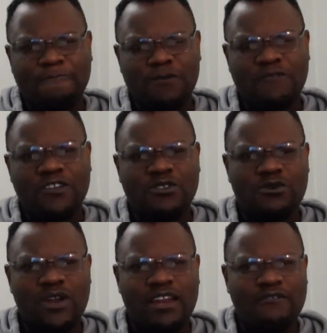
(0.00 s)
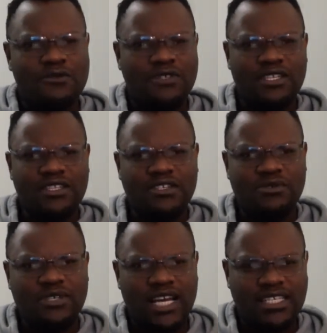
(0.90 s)
even scholar reviews in the
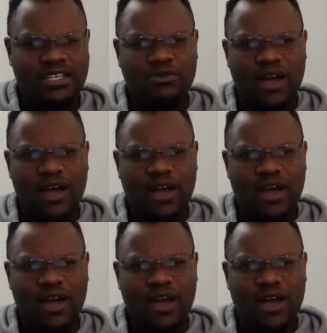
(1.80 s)
introduction.